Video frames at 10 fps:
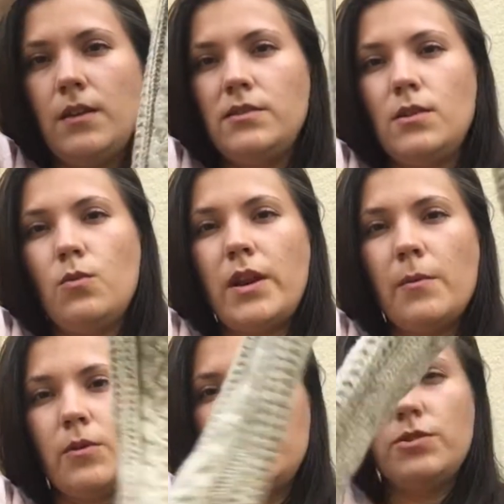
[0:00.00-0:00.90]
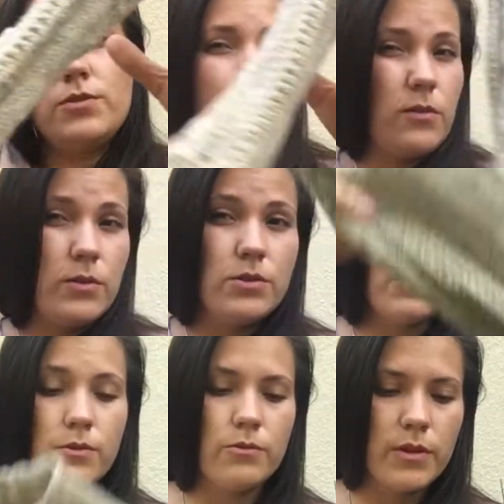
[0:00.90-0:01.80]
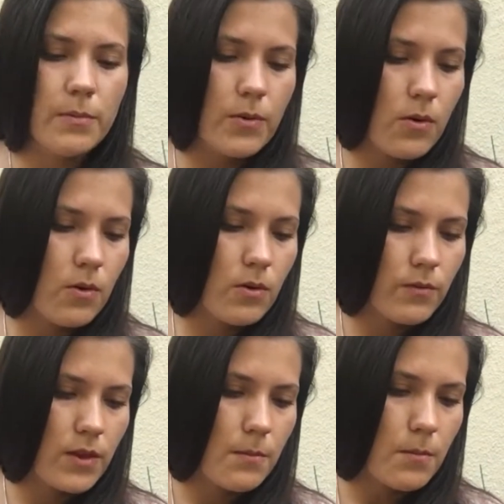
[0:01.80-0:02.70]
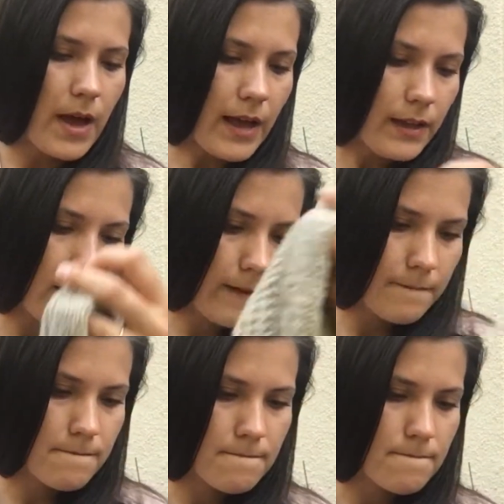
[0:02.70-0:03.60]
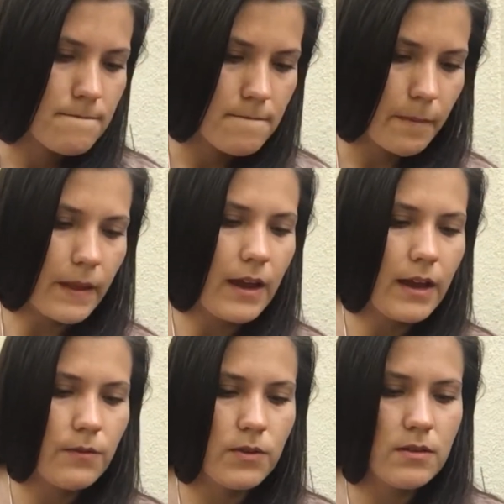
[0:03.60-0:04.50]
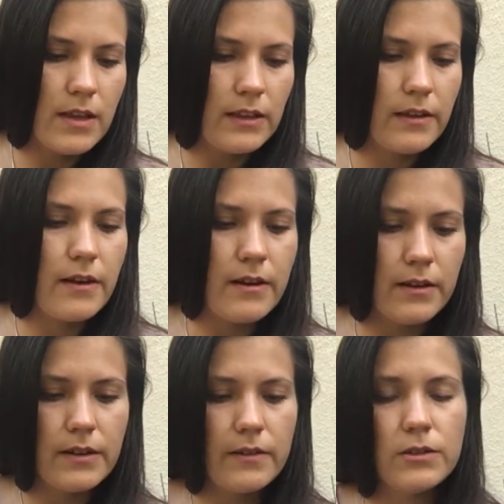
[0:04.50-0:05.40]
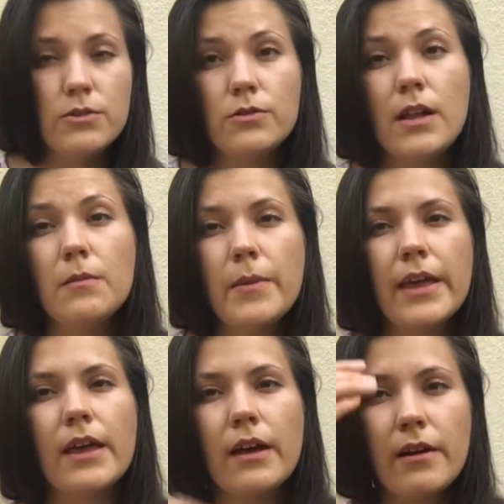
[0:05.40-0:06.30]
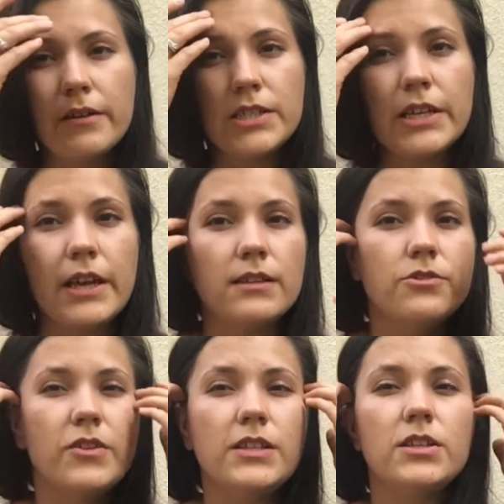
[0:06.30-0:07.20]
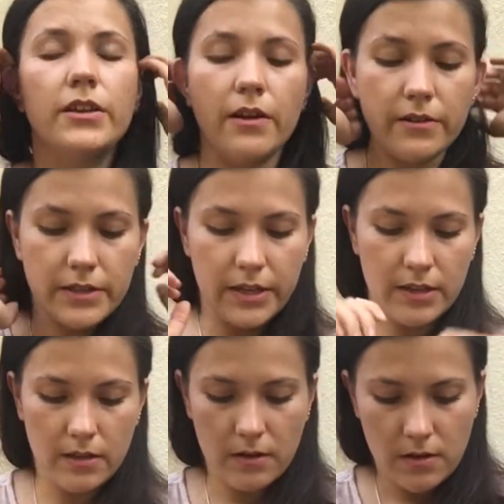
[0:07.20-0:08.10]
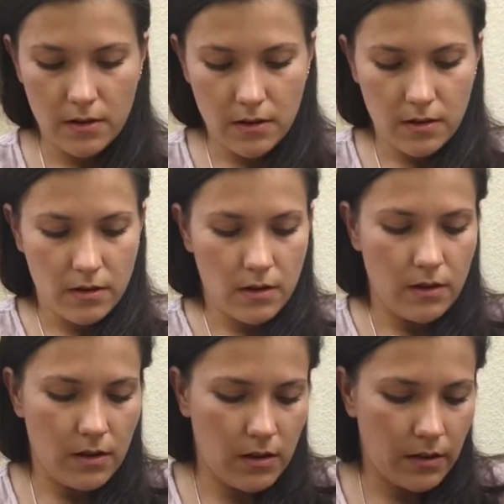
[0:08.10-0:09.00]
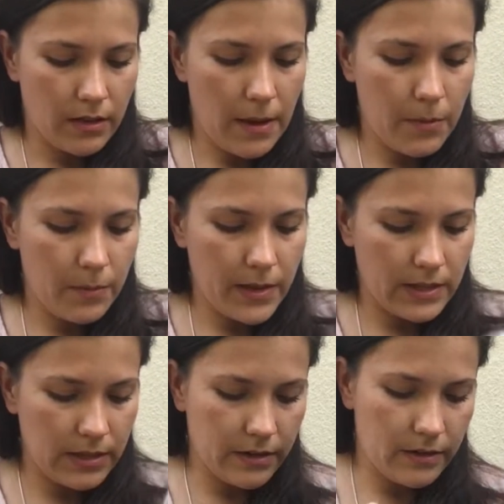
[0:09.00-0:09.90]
So what I'm going to do, I'm going to rip all of them back. And with that yarn, I'll make a cardigan, stranded cardigan, lappa paste